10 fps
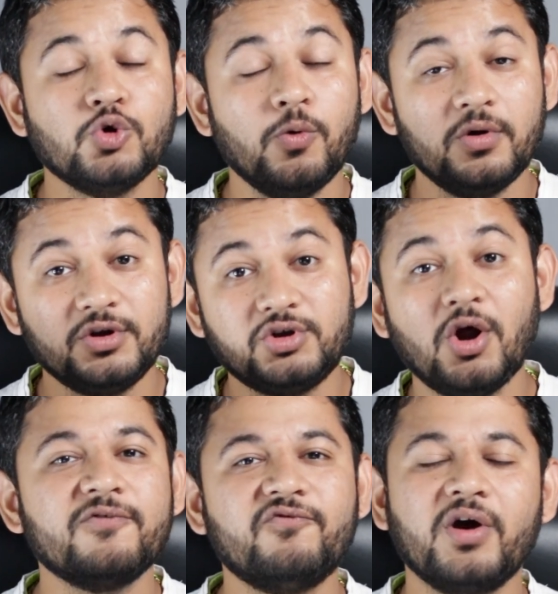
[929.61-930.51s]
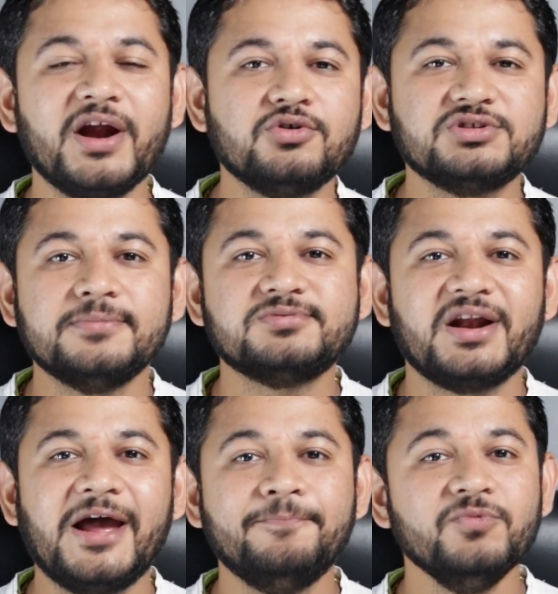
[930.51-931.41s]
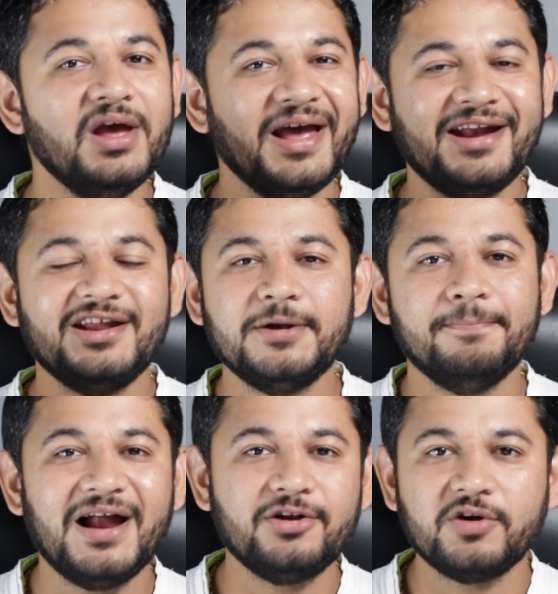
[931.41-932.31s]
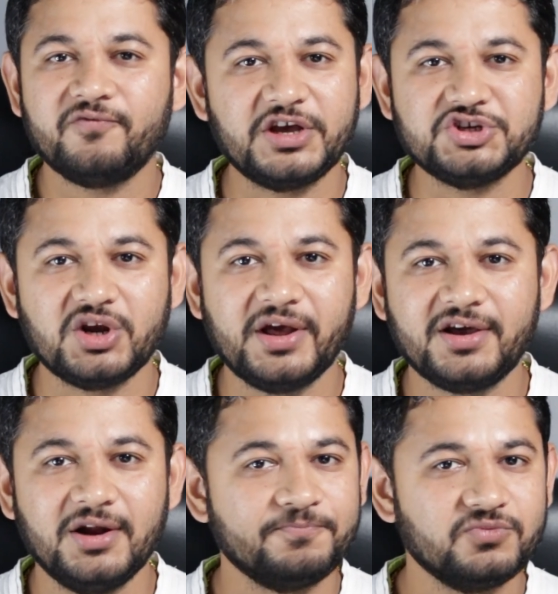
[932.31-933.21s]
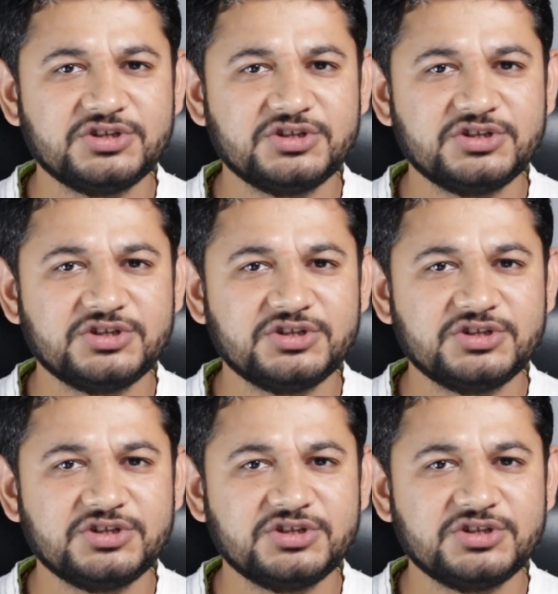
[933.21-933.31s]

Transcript: So don't forget to subscribe and hit bell notification icon.